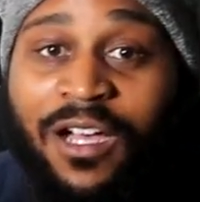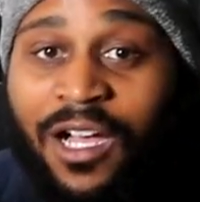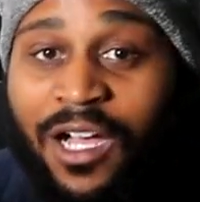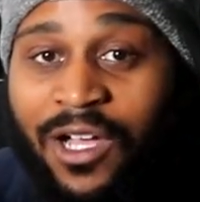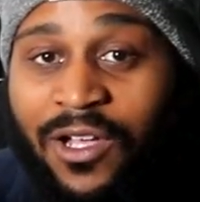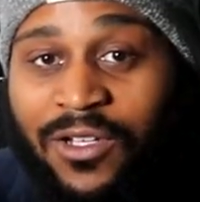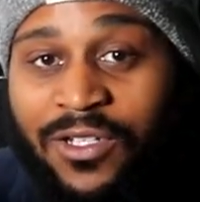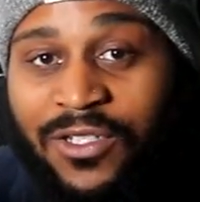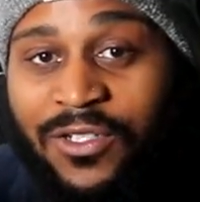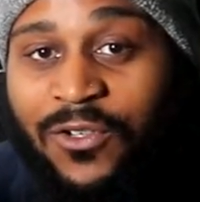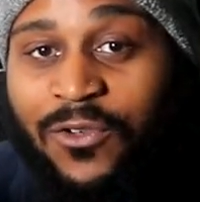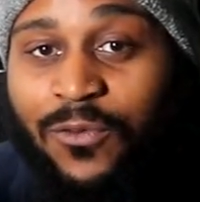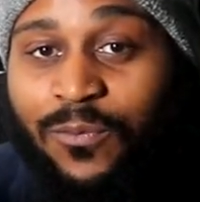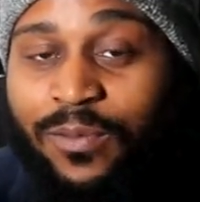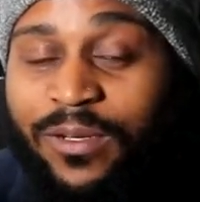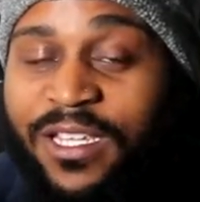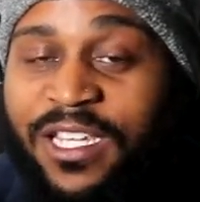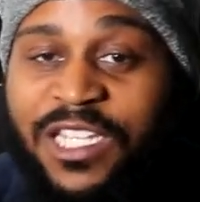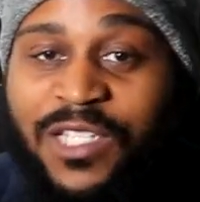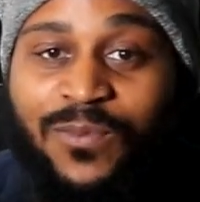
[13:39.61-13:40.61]
Also,
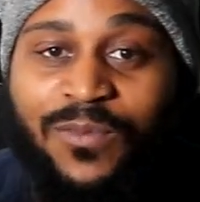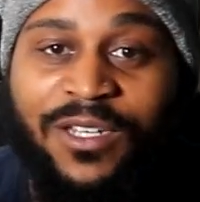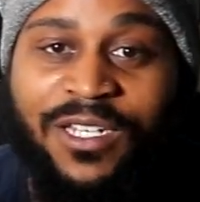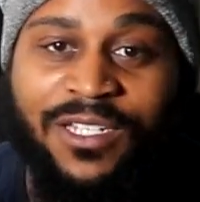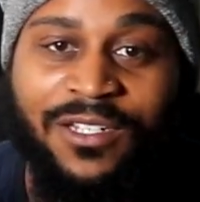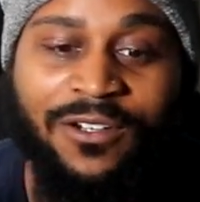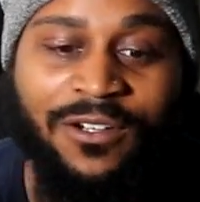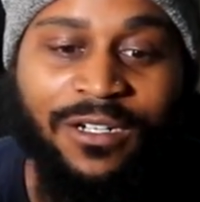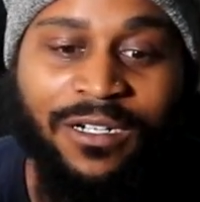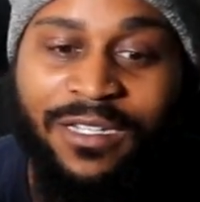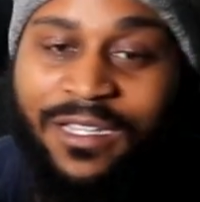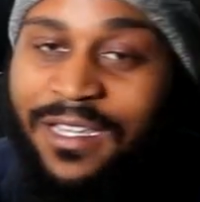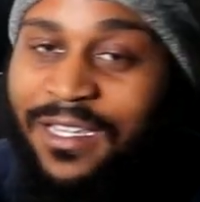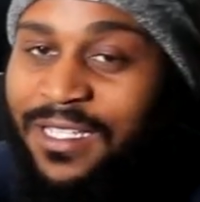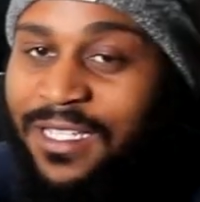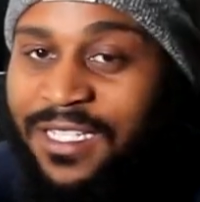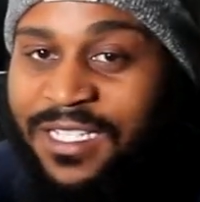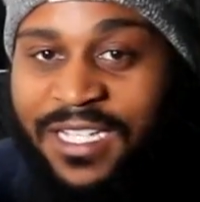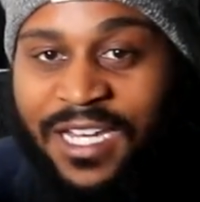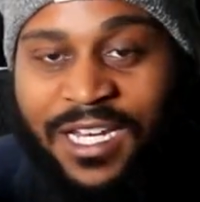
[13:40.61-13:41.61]
please be sure to
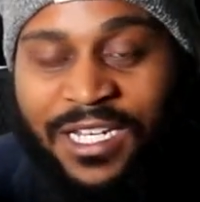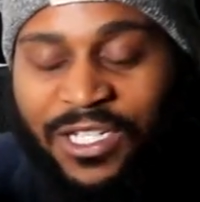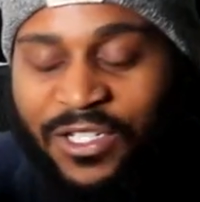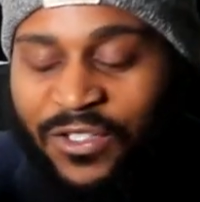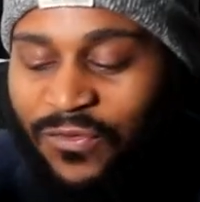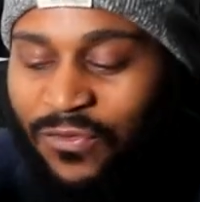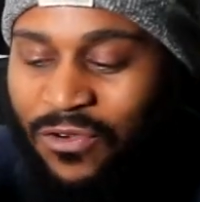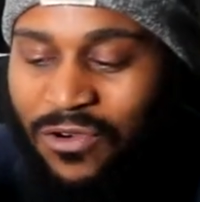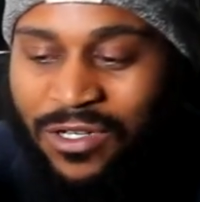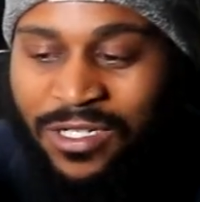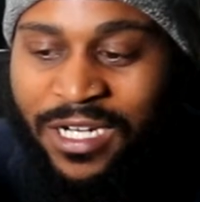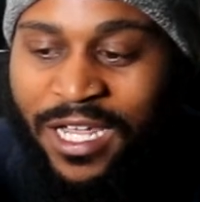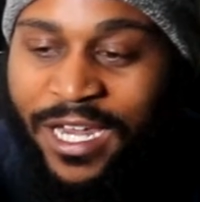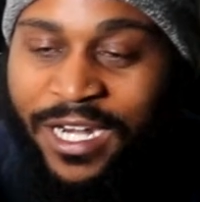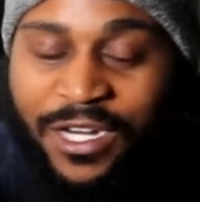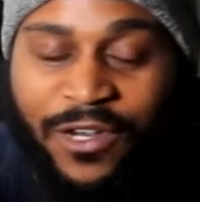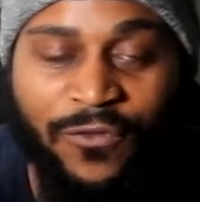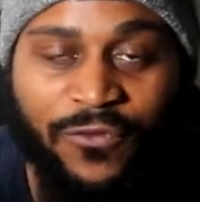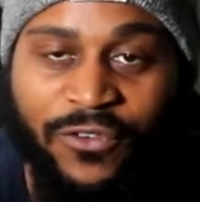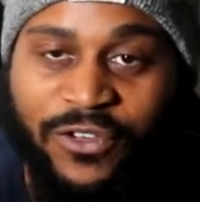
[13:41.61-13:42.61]
leave suggestions as far as
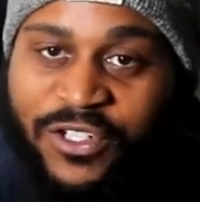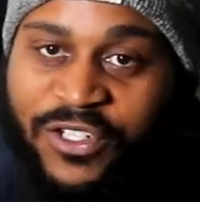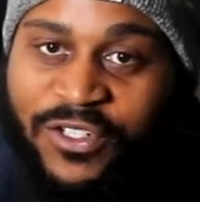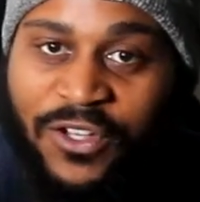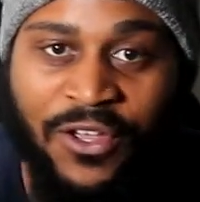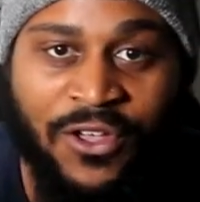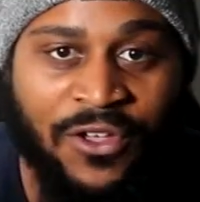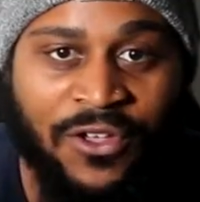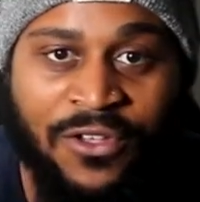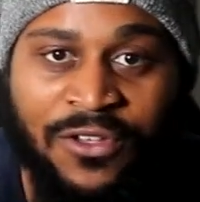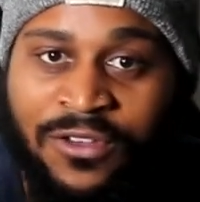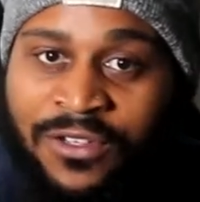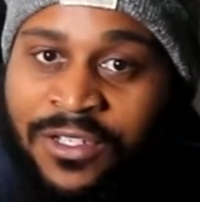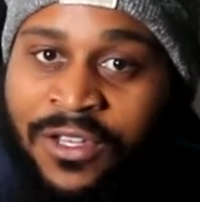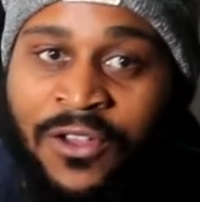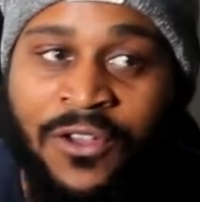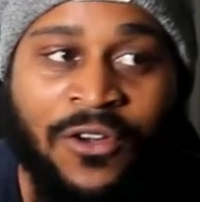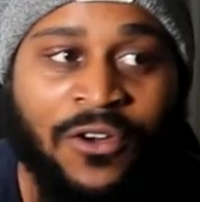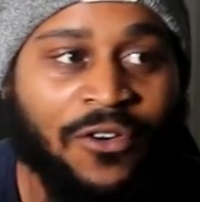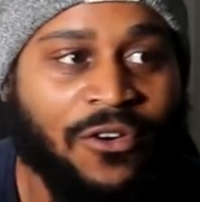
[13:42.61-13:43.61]
like different songs,
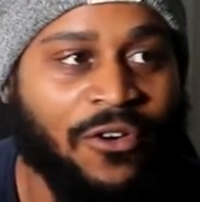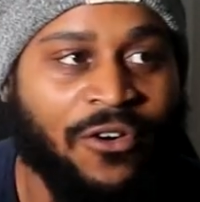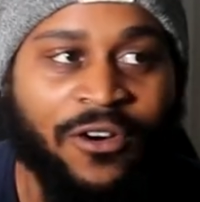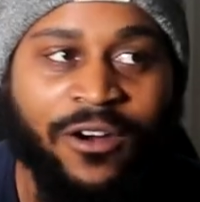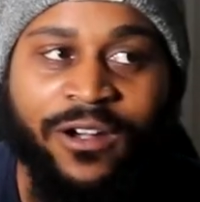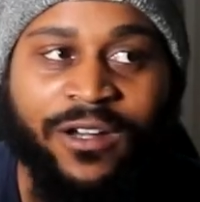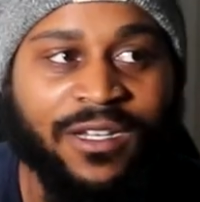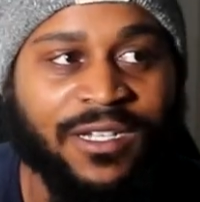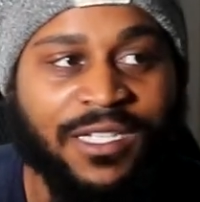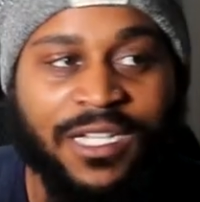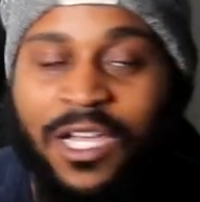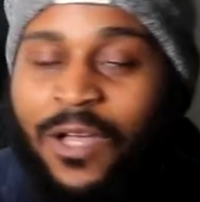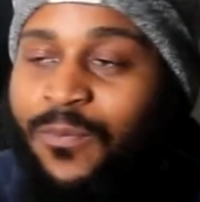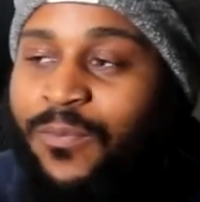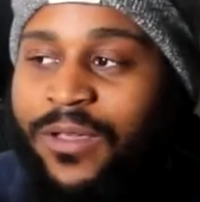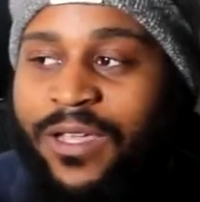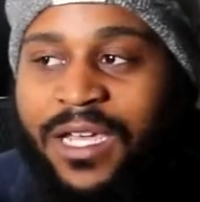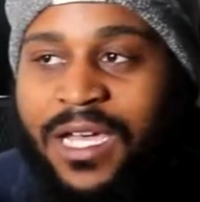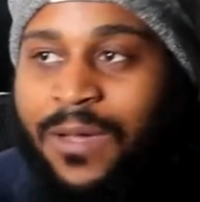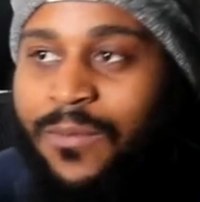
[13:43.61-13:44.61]
artists,
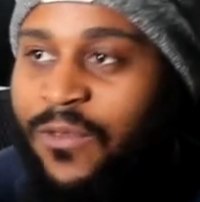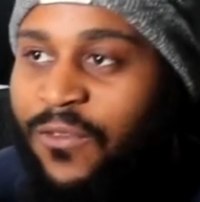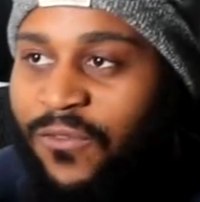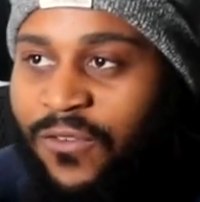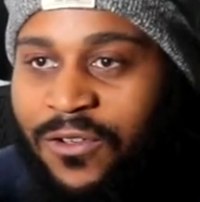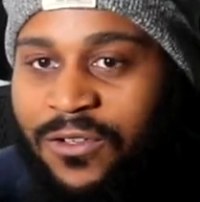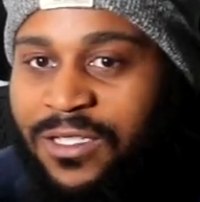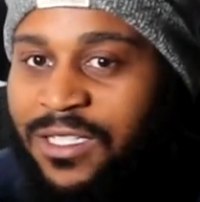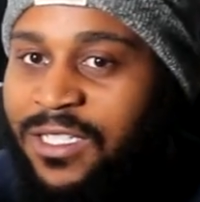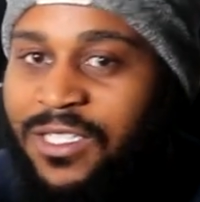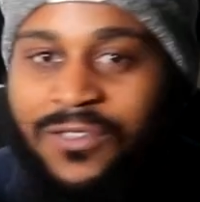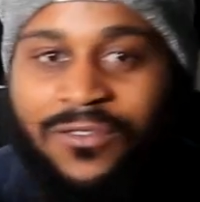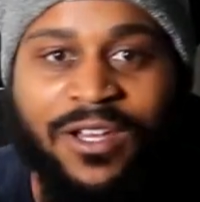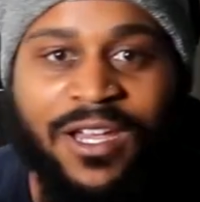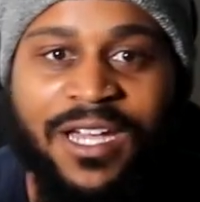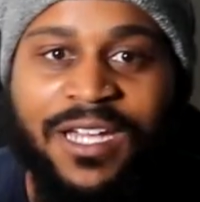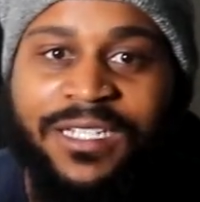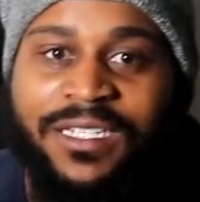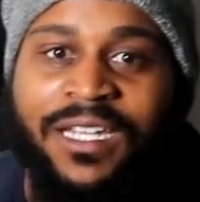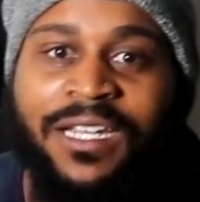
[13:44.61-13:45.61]
up and coming folks that you
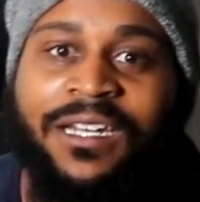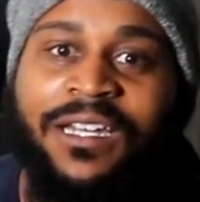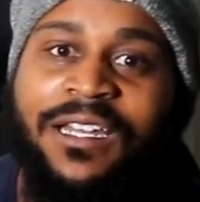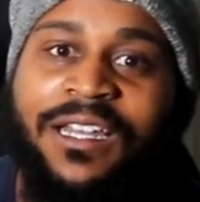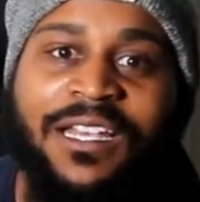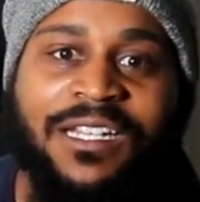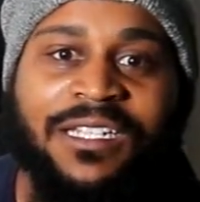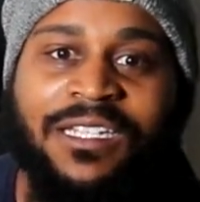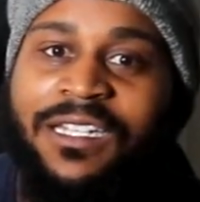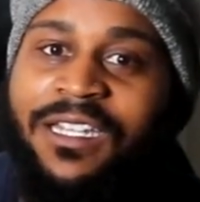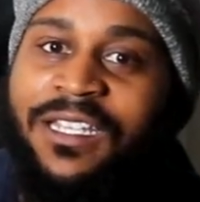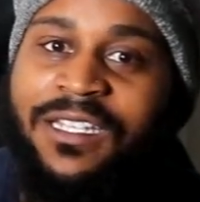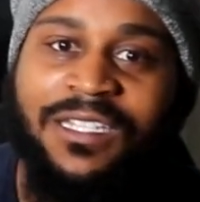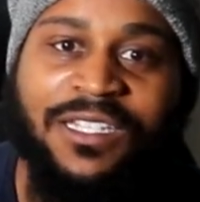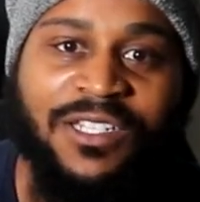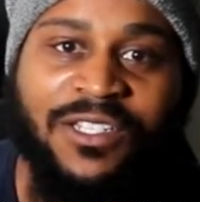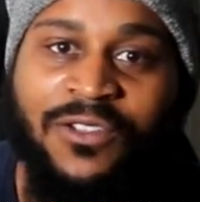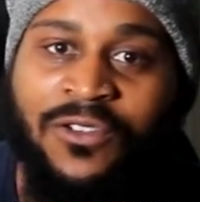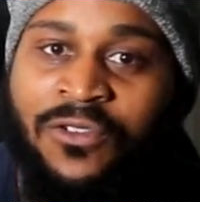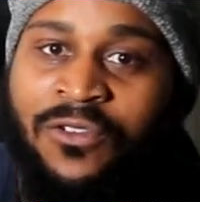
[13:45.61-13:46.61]
guys think that I should
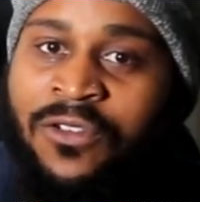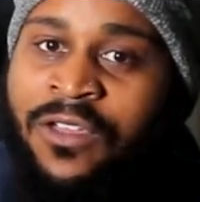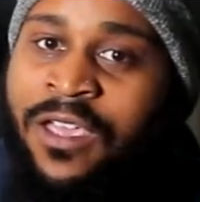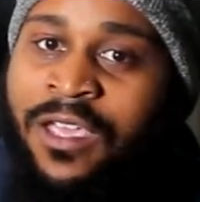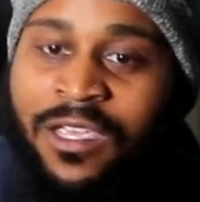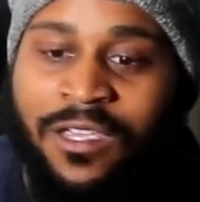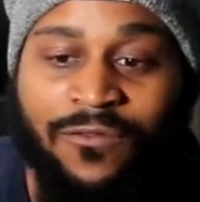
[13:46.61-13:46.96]
listen to.